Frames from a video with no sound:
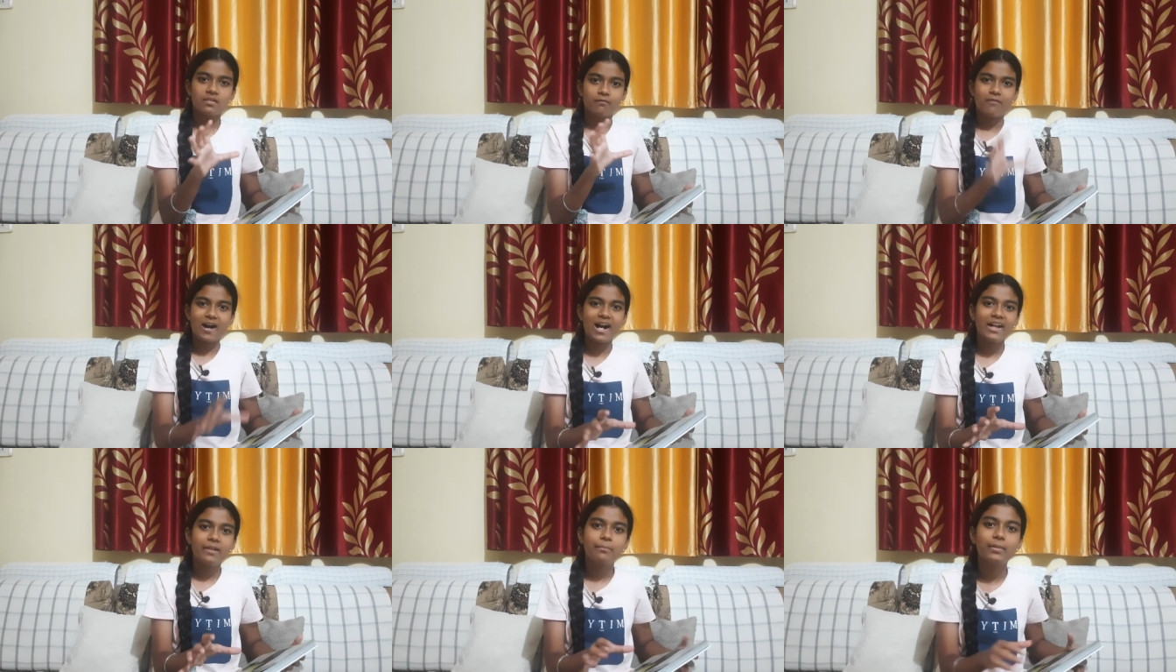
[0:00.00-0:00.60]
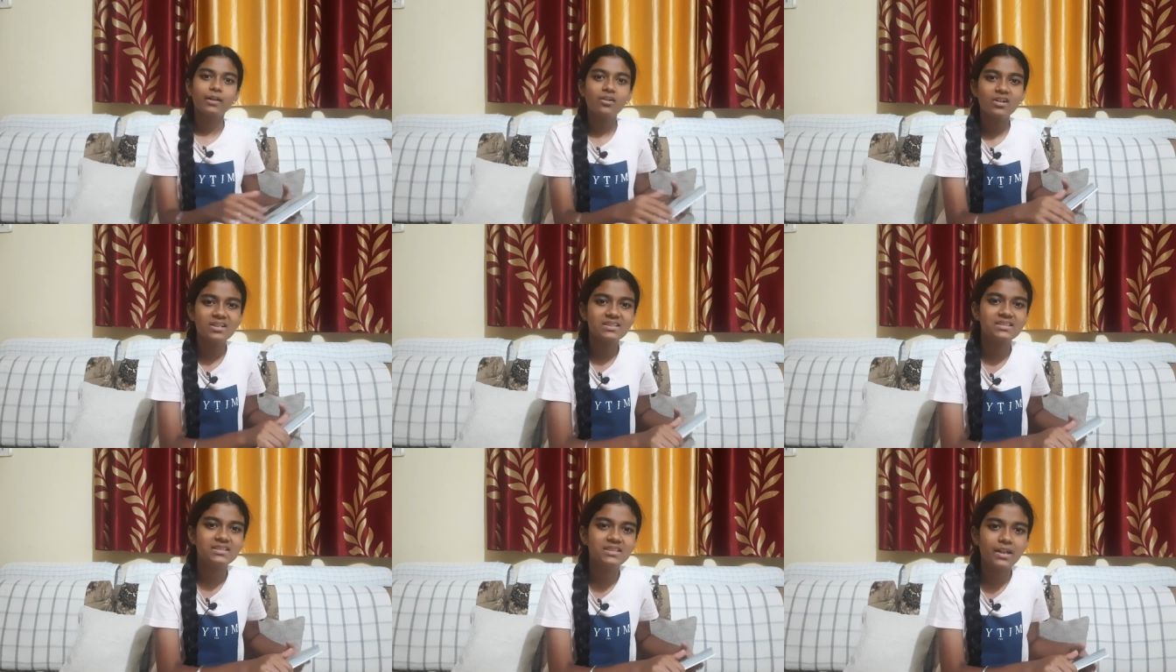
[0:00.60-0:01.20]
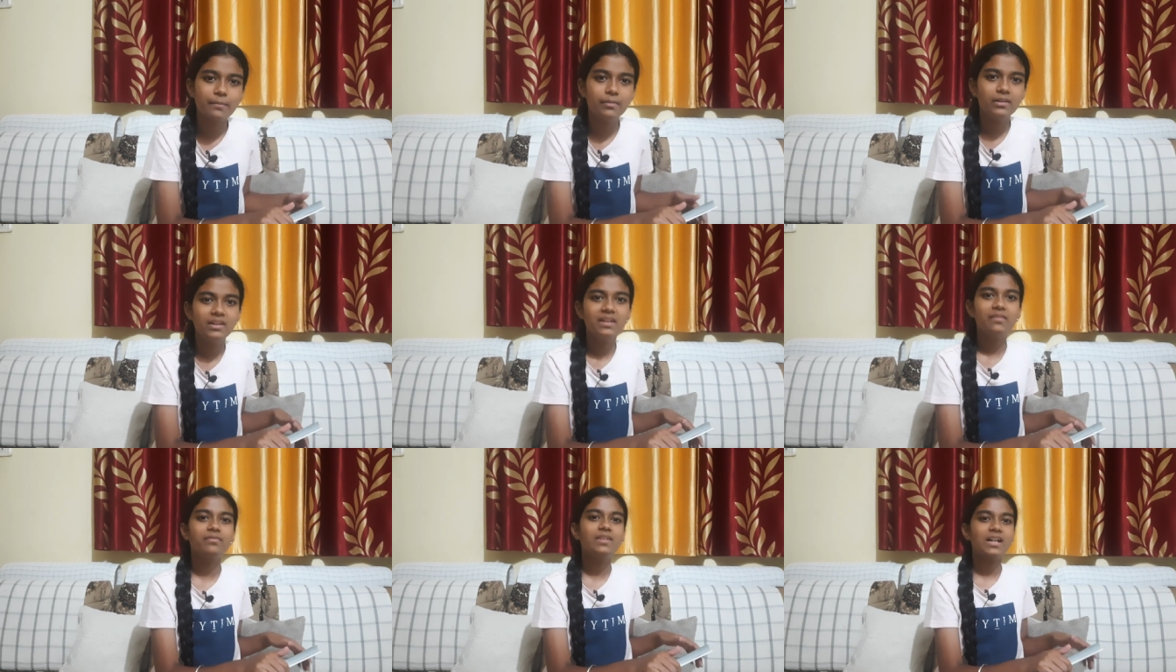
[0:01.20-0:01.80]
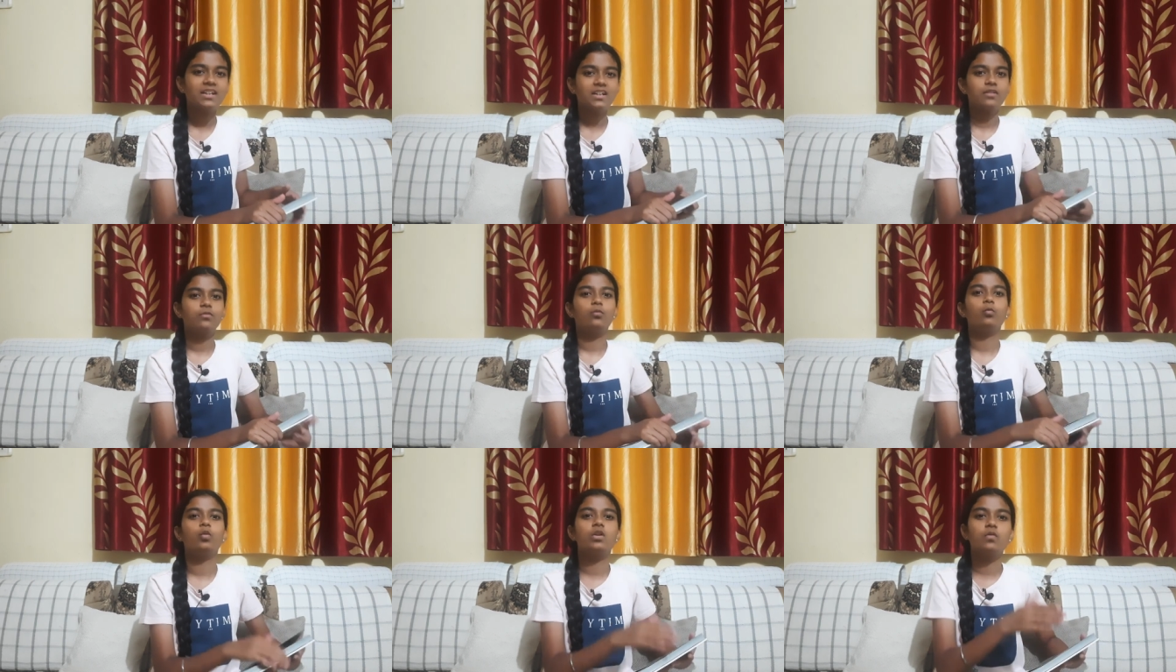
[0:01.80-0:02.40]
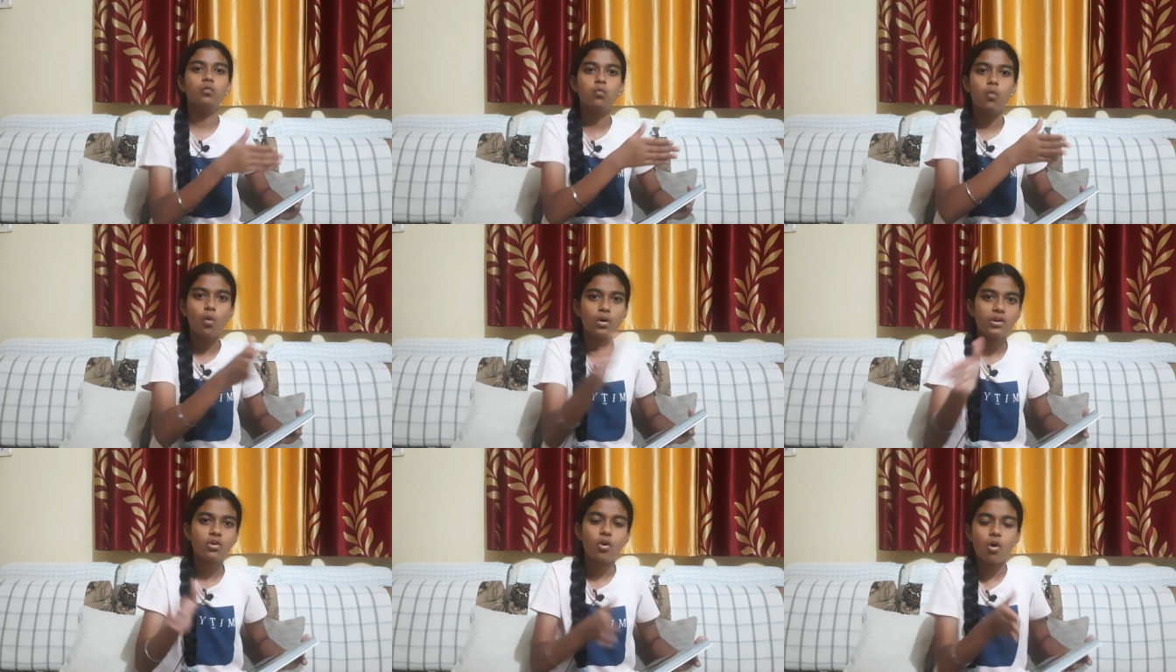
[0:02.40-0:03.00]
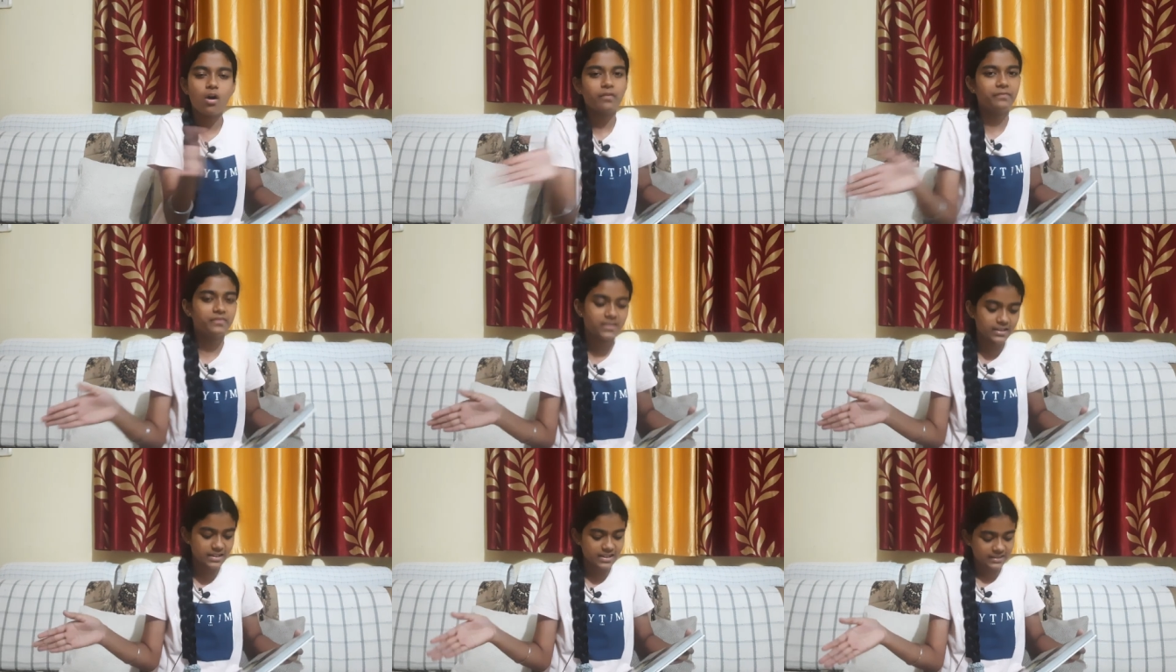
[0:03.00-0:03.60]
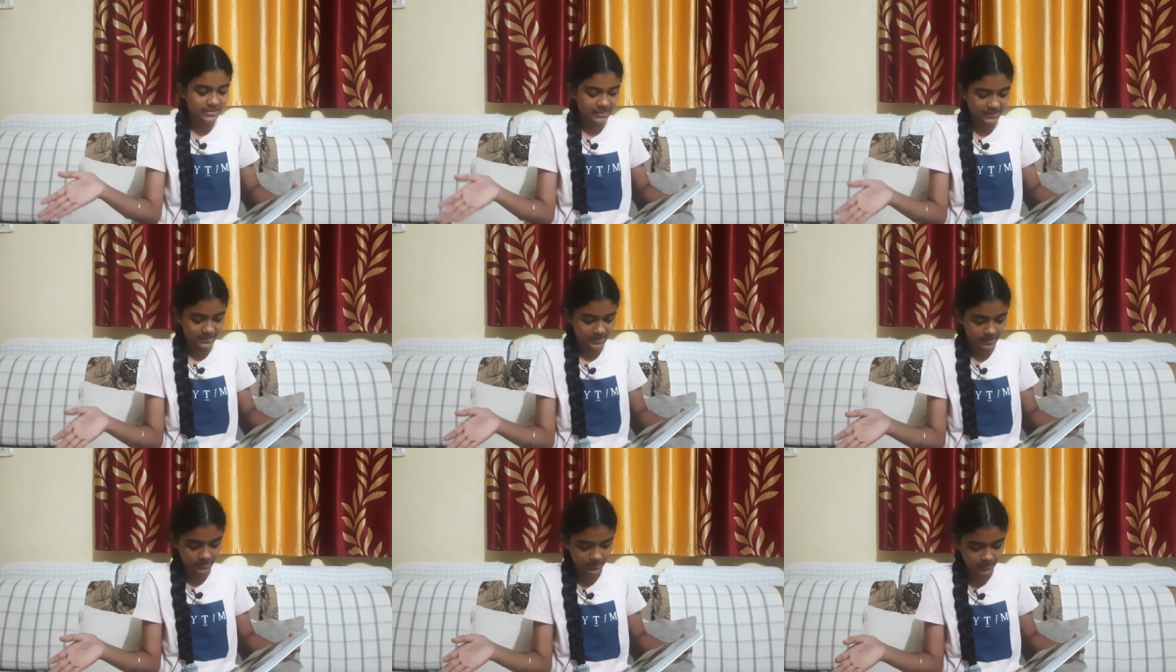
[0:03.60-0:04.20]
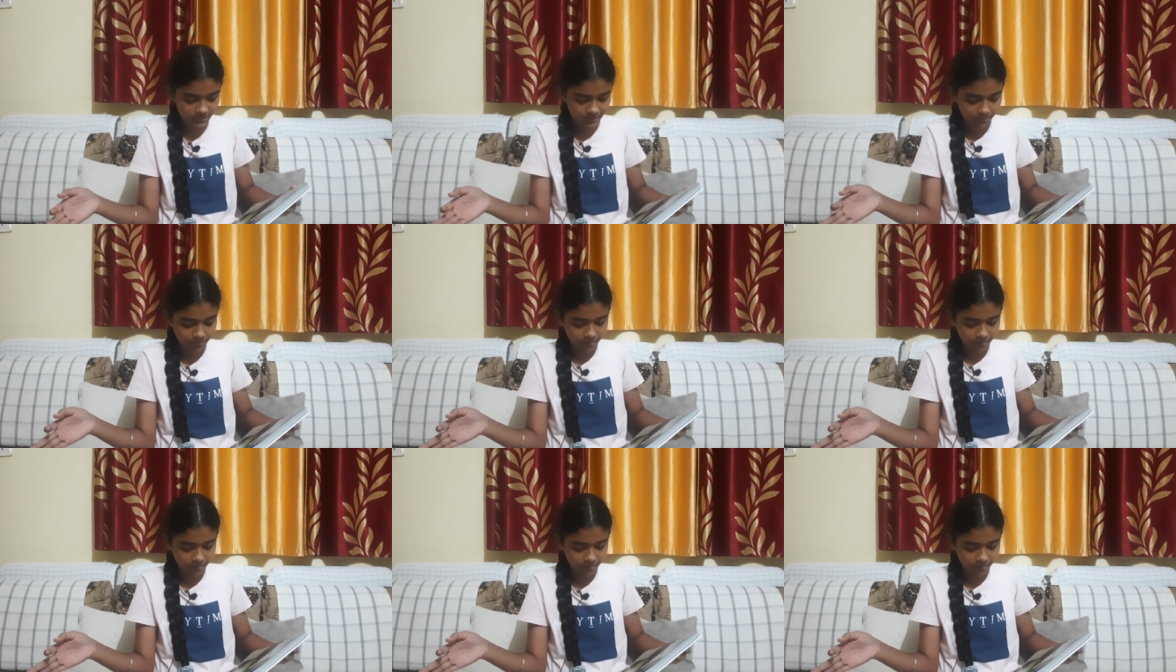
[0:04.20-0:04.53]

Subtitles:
Why? Because they believed that it would ward off the diseases.